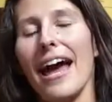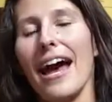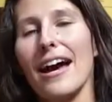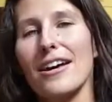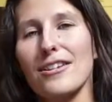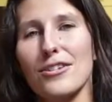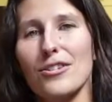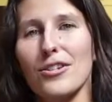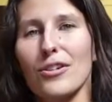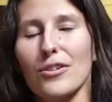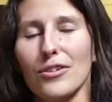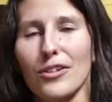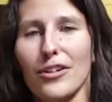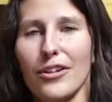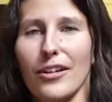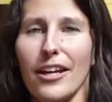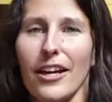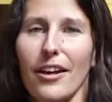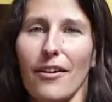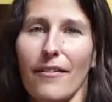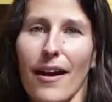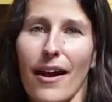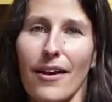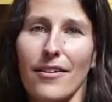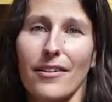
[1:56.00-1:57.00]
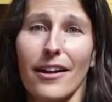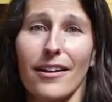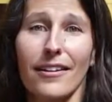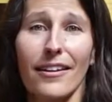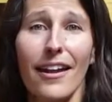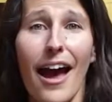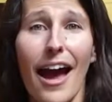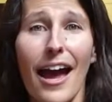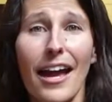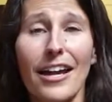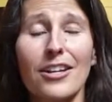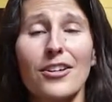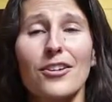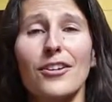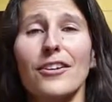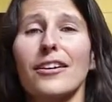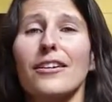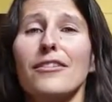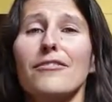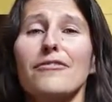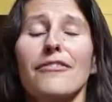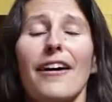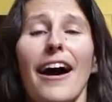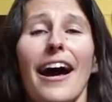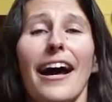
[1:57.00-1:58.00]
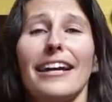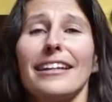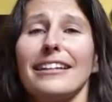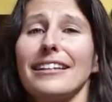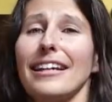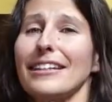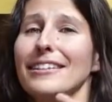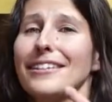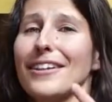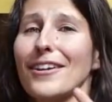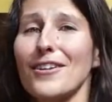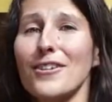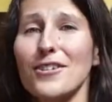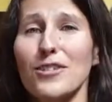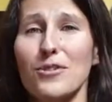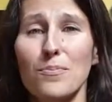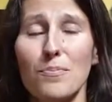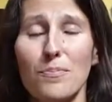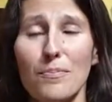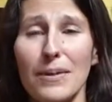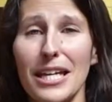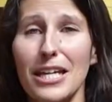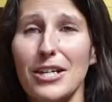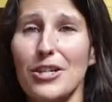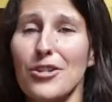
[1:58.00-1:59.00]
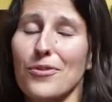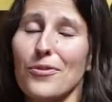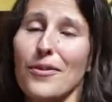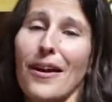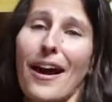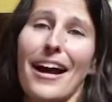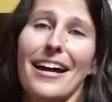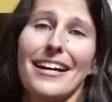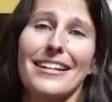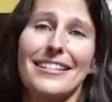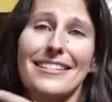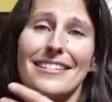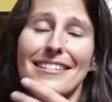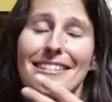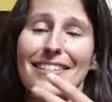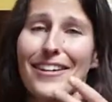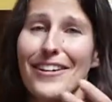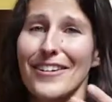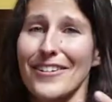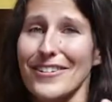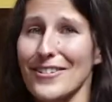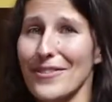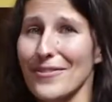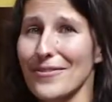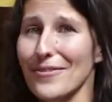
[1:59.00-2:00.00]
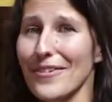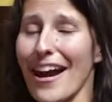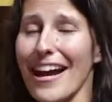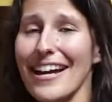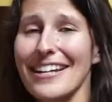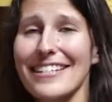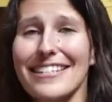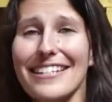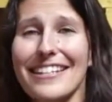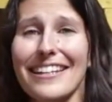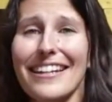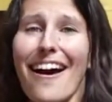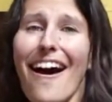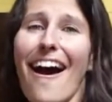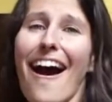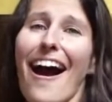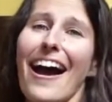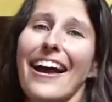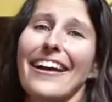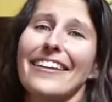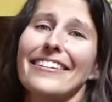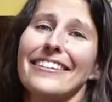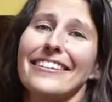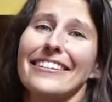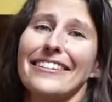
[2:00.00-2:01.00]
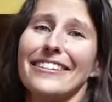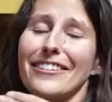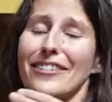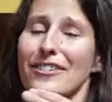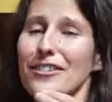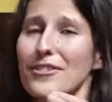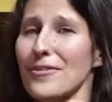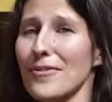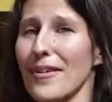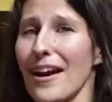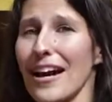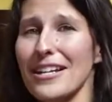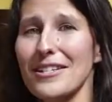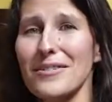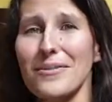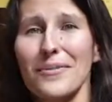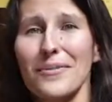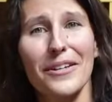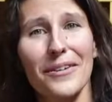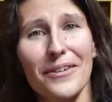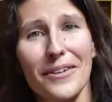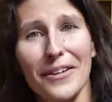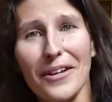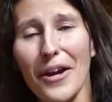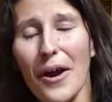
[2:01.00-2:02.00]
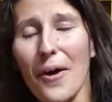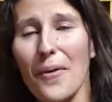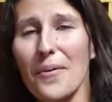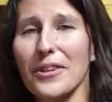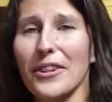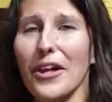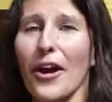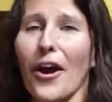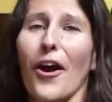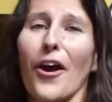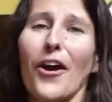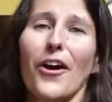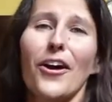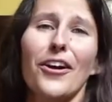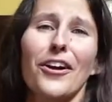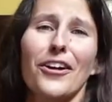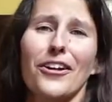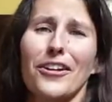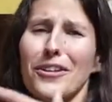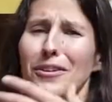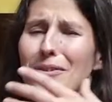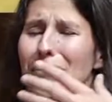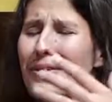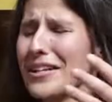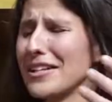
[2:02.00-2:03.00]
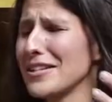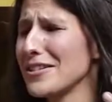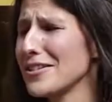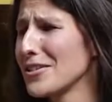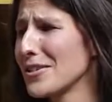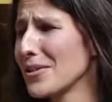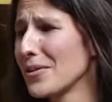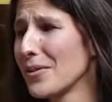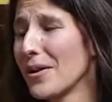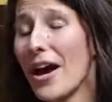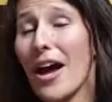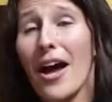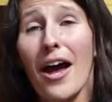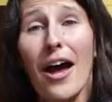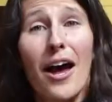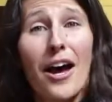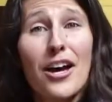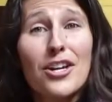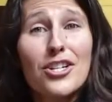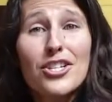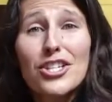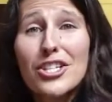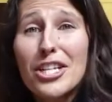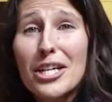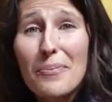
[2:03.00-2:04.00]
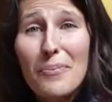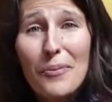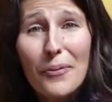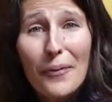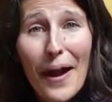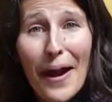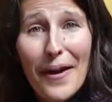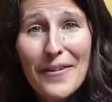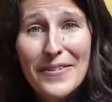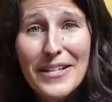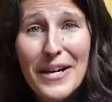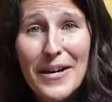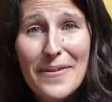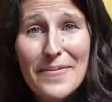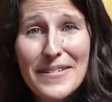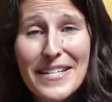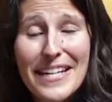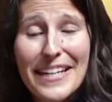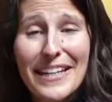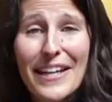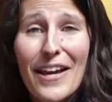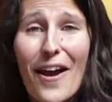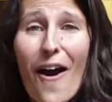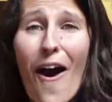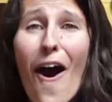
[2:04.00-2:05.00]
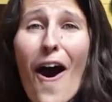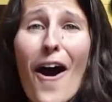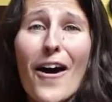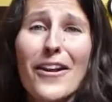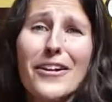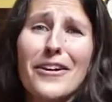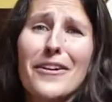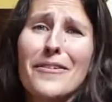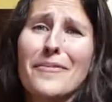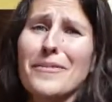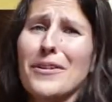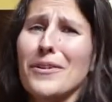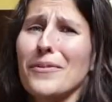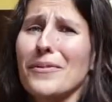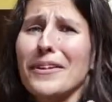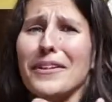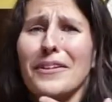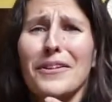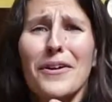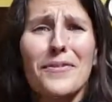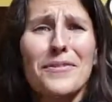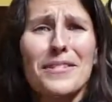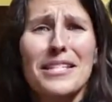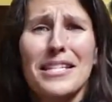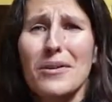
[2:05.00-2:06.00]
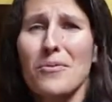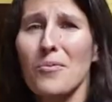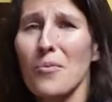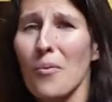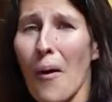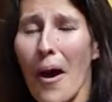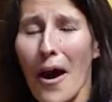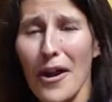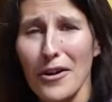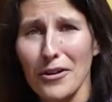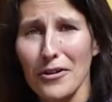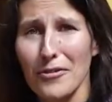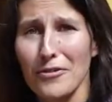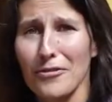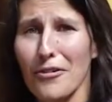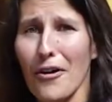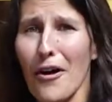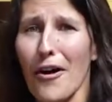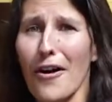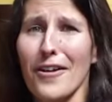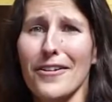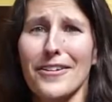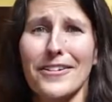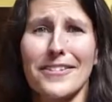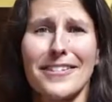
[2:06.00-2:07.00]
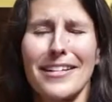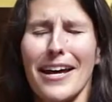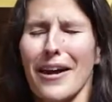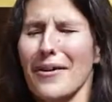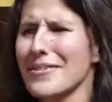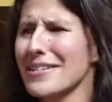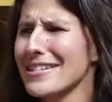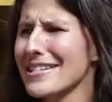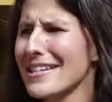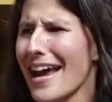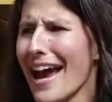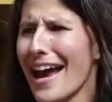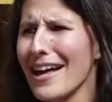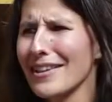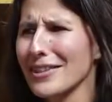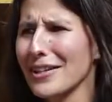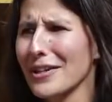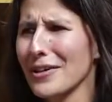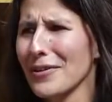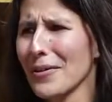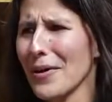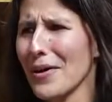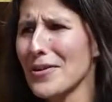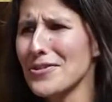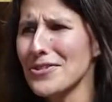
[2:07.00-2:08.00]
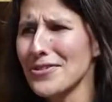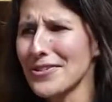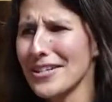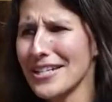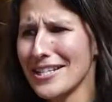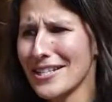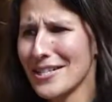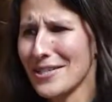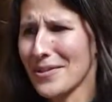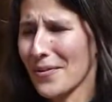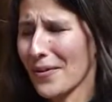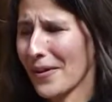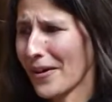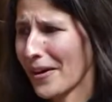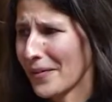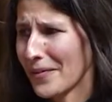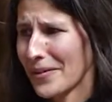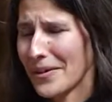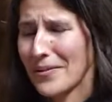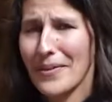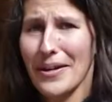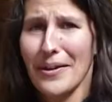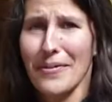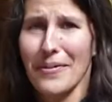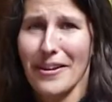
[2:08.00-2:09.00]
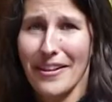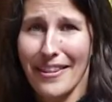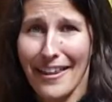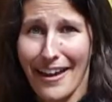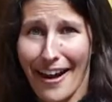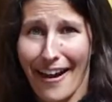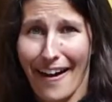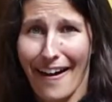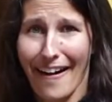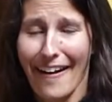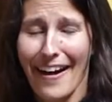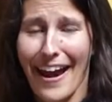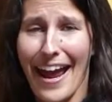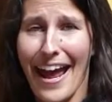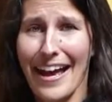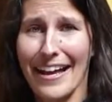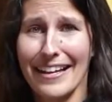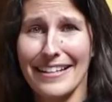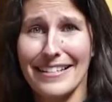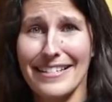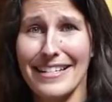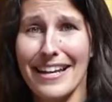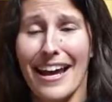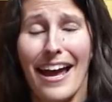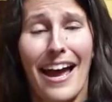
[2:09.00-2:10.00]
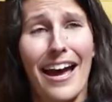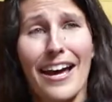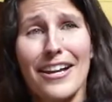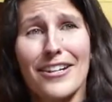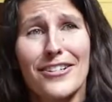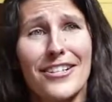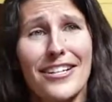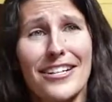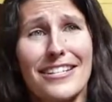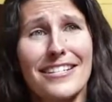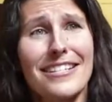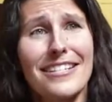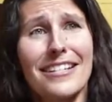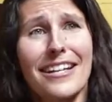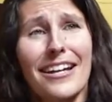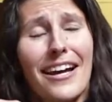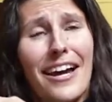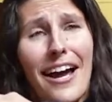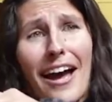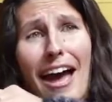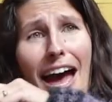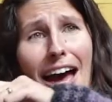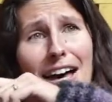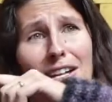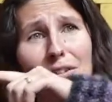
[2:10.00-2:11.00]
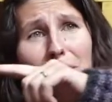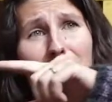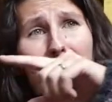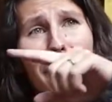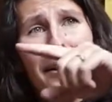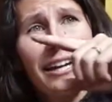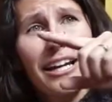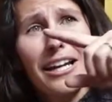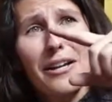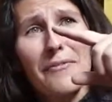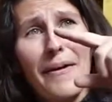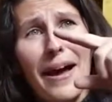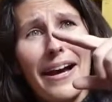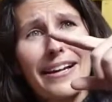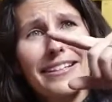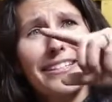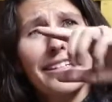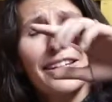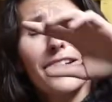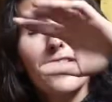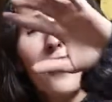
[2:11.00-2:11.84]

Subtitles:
as you're looking around online, you're going to find that there's beach rides, there's rides in the Highland, there's rides can go with a herd, you can do sheep roundups in the autumn, you can go see waterfalls. I was at the grocery store when we were there, and just as we were getting back to the